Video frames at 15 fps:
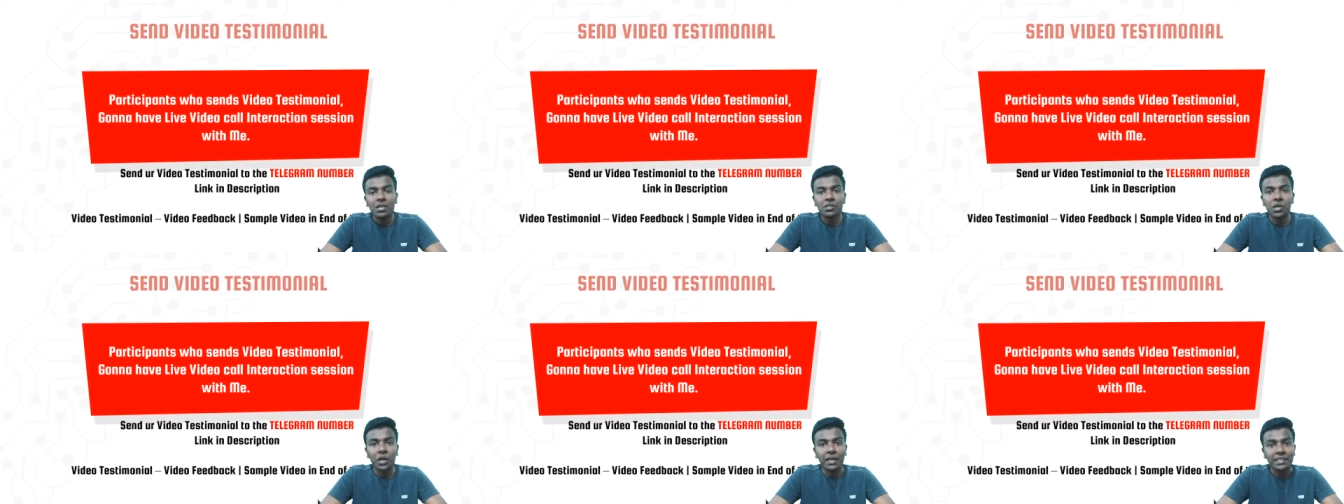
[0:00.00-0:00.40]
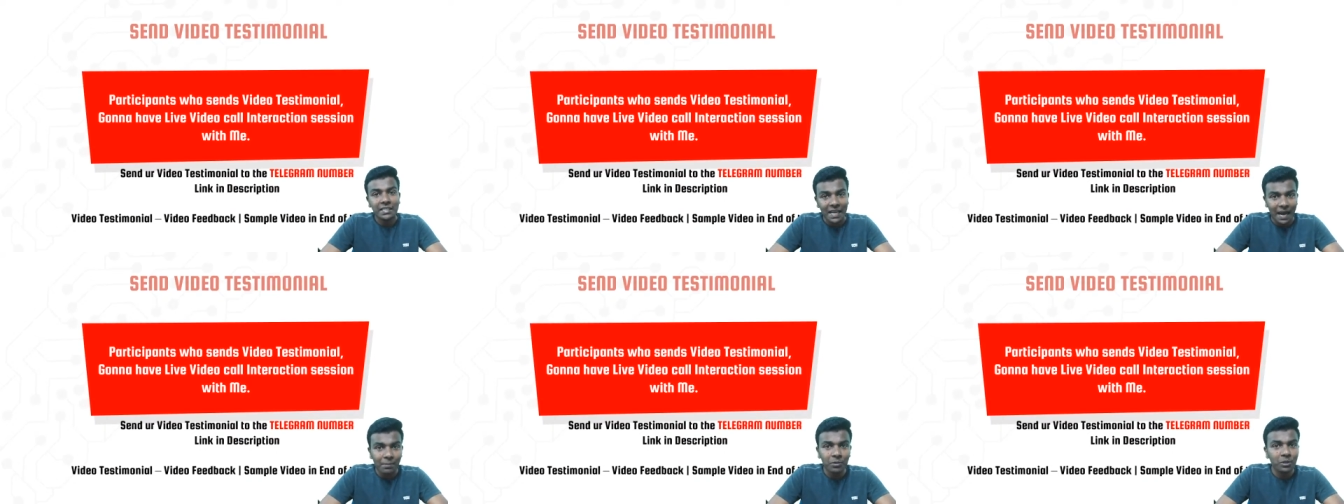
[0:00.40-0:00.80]
so it's
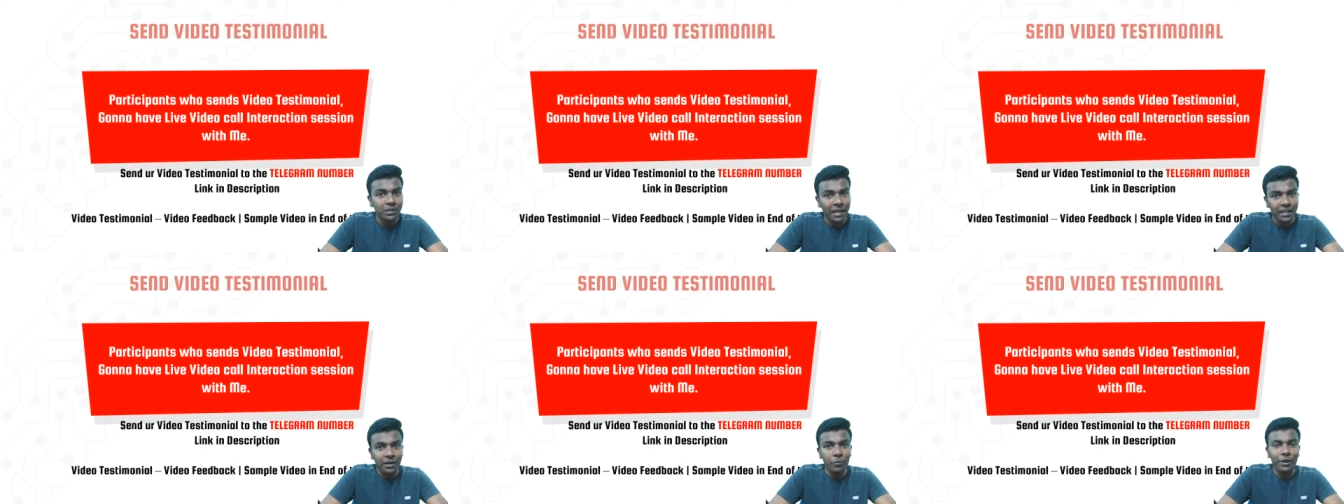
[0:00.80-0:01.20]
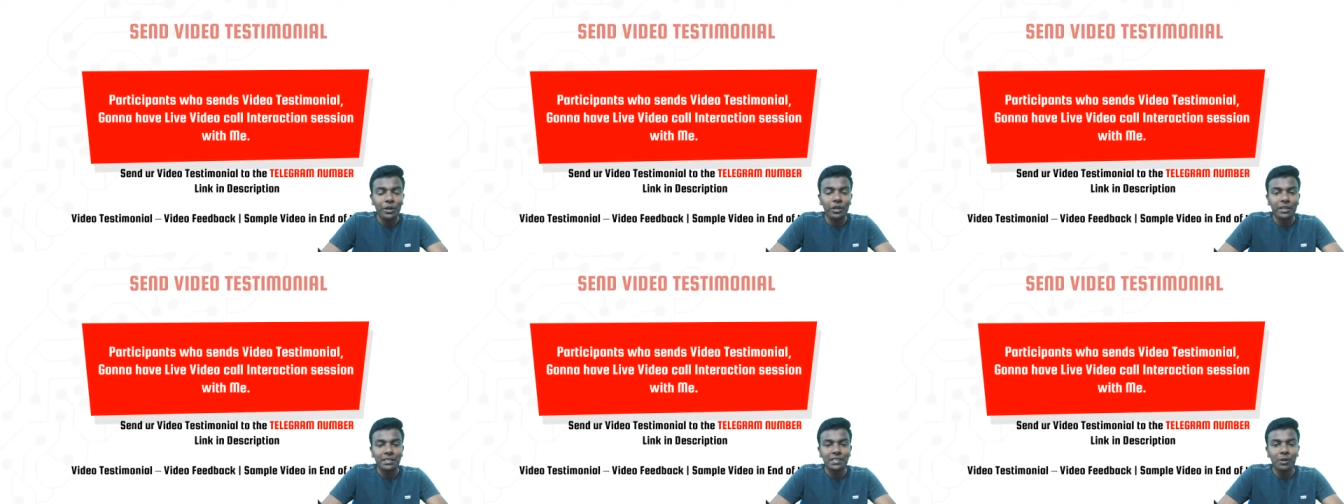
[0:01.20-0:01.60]
time to send the video
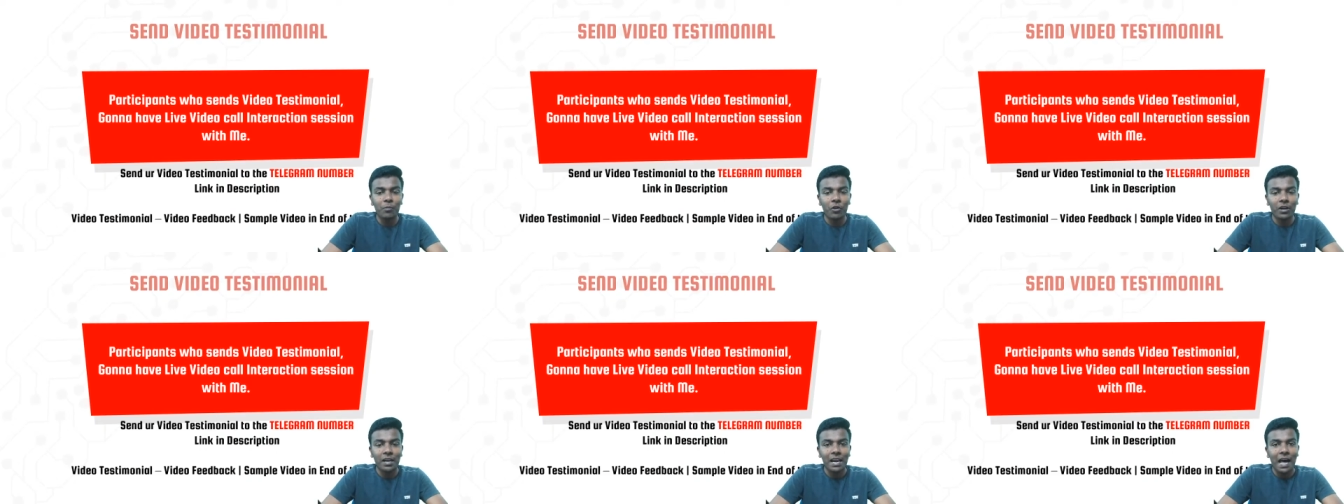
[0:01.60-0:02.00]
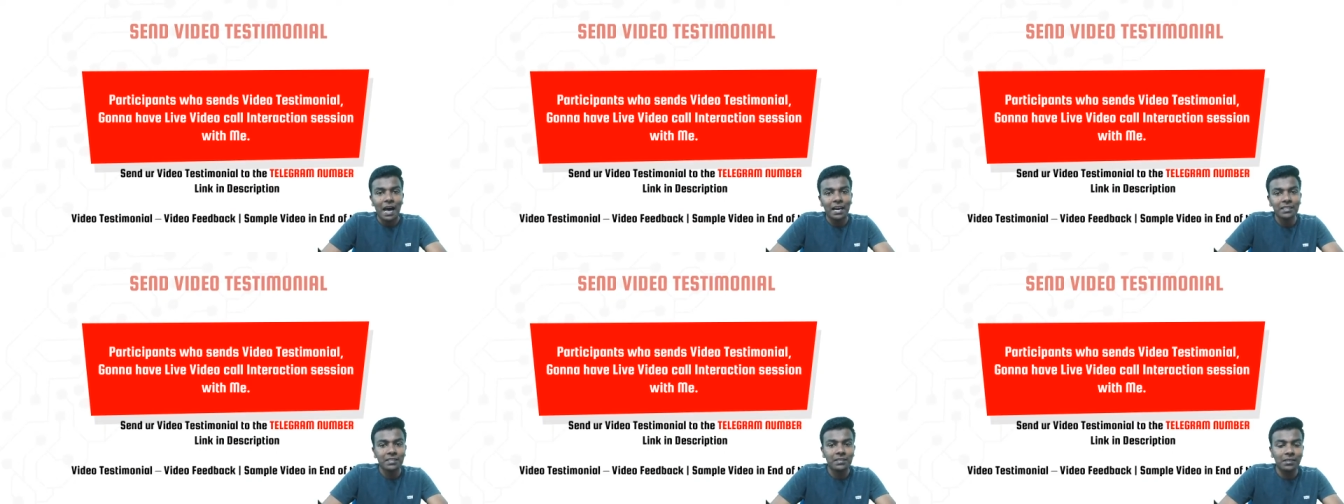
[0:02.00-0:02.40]
testimonial
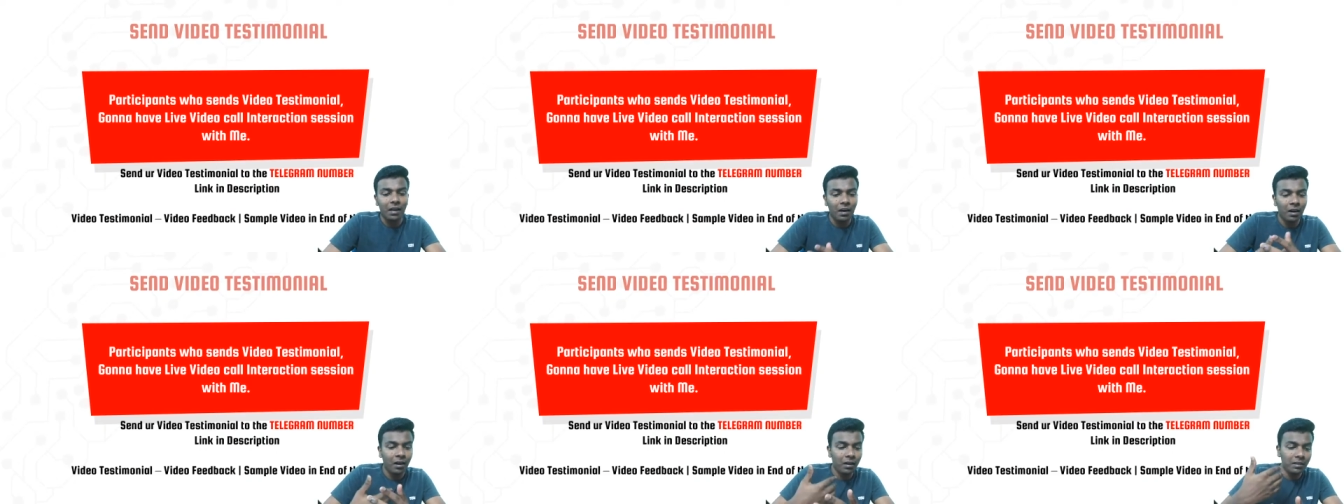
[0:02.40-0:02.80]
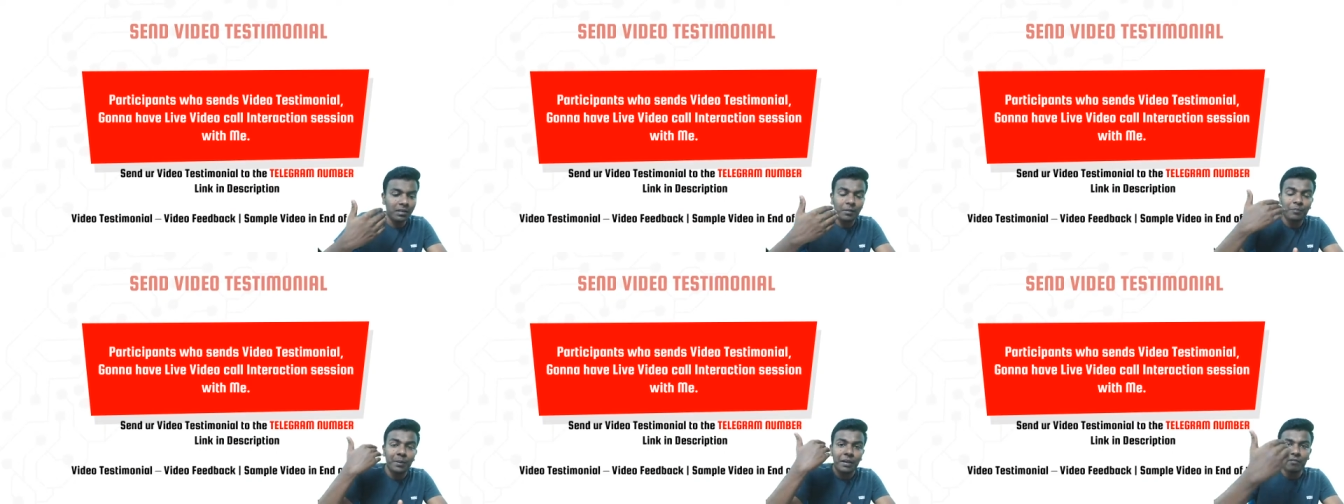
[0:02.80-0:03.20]
as
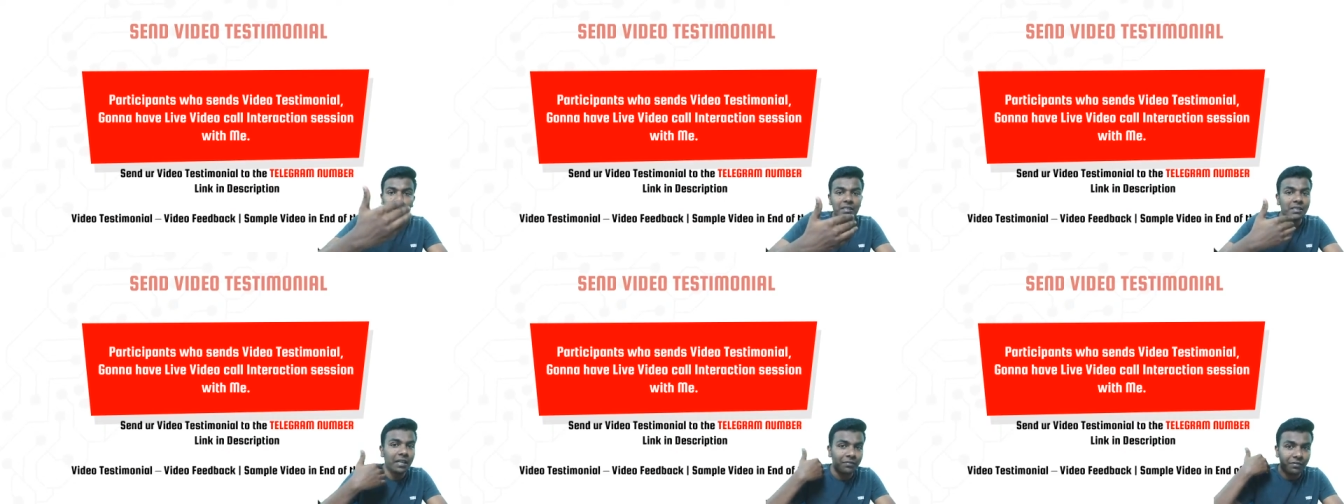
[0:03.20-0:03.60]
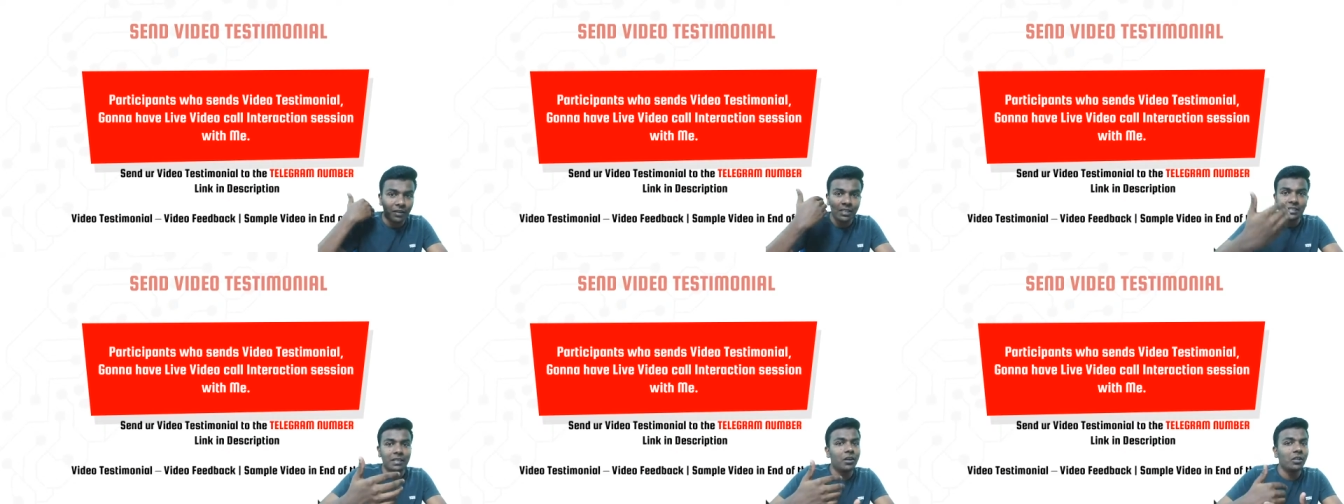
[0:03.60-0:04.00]
the
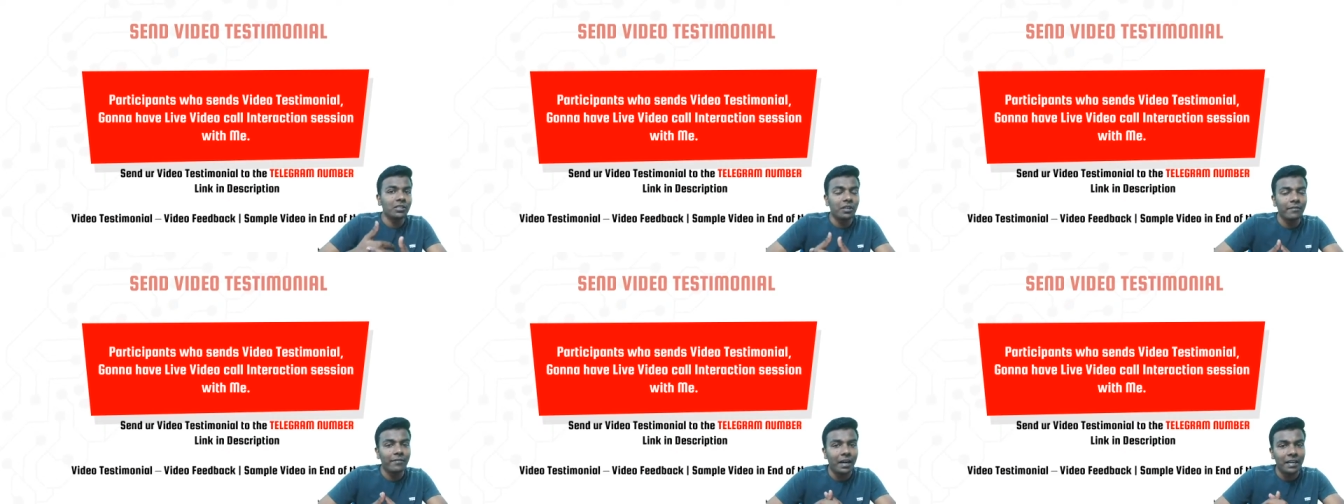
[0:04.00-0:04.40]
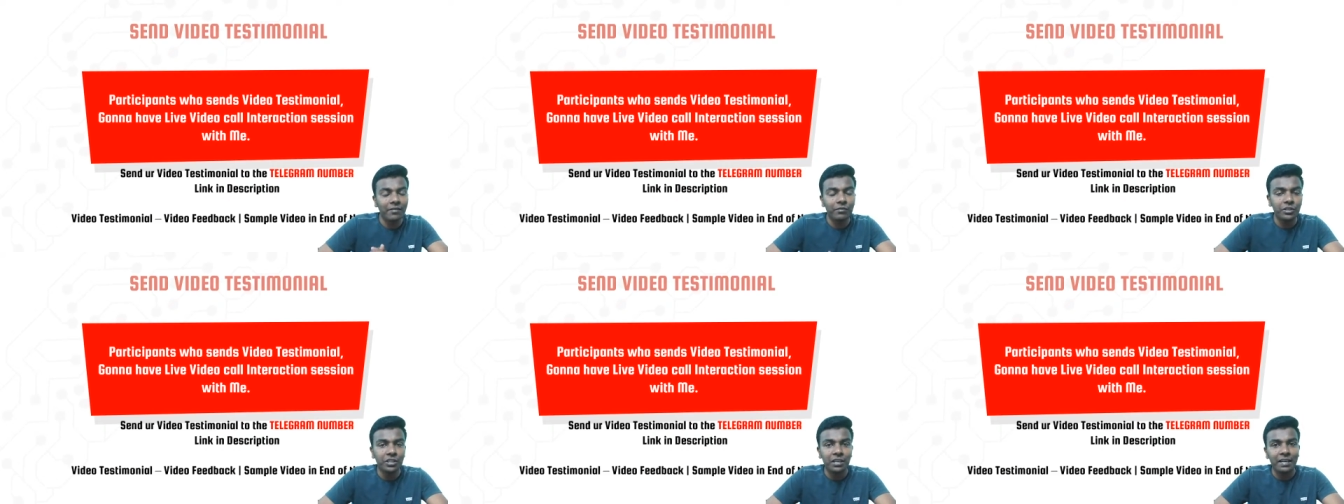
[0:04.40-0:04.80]
first launch of
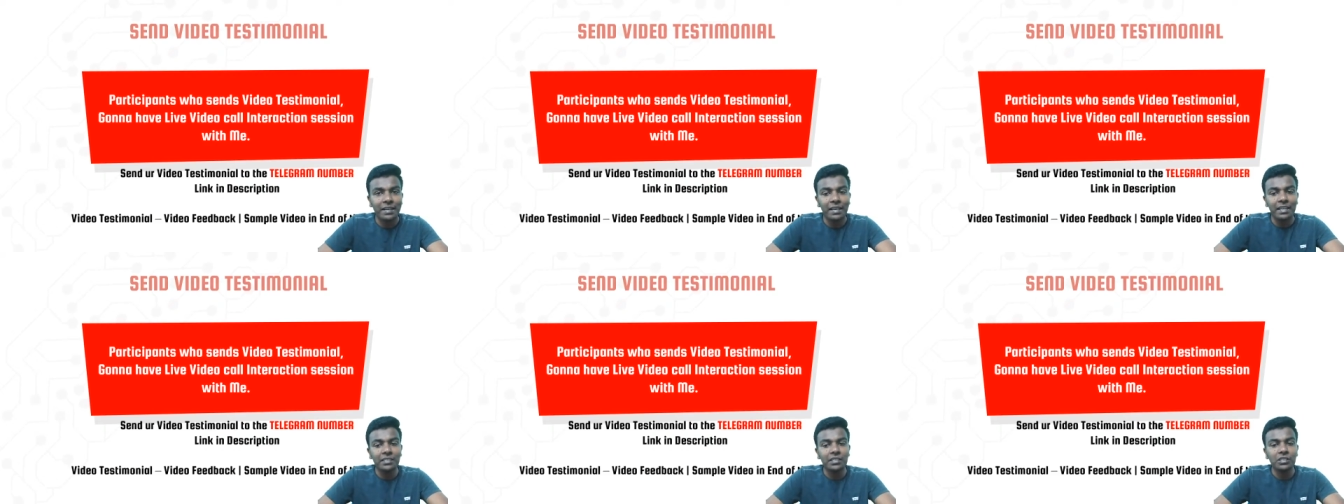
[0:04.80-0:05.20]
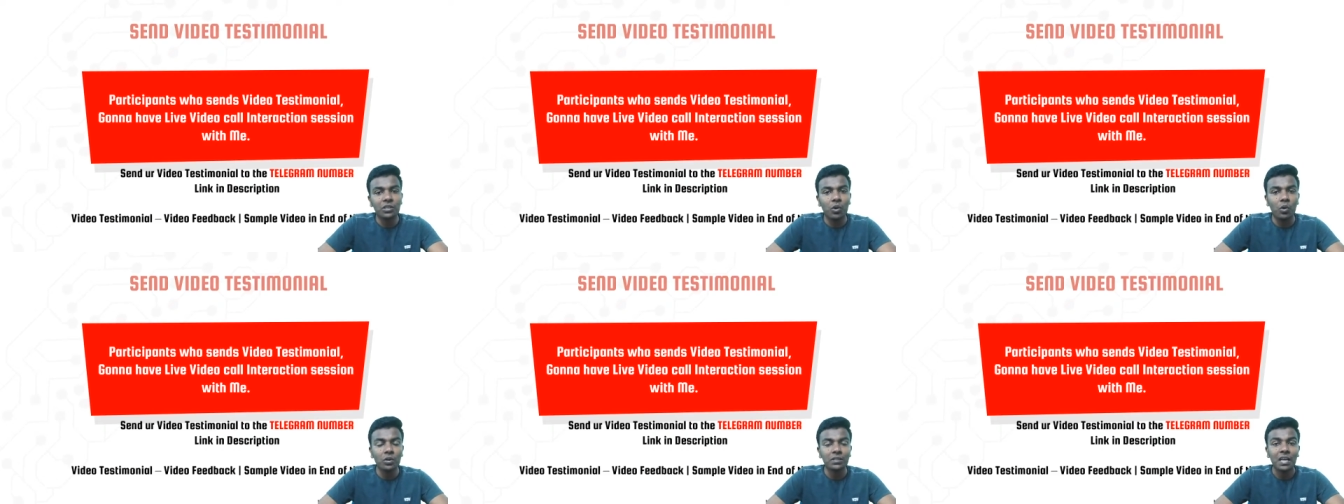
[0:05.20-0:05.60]
artificial intelligence
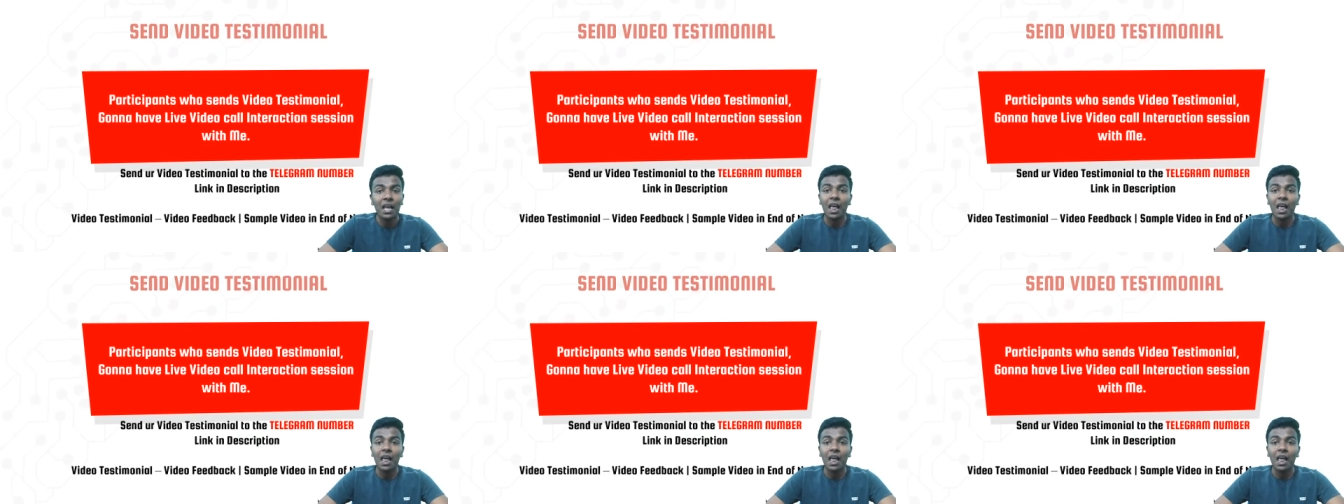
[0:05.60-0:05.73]
course.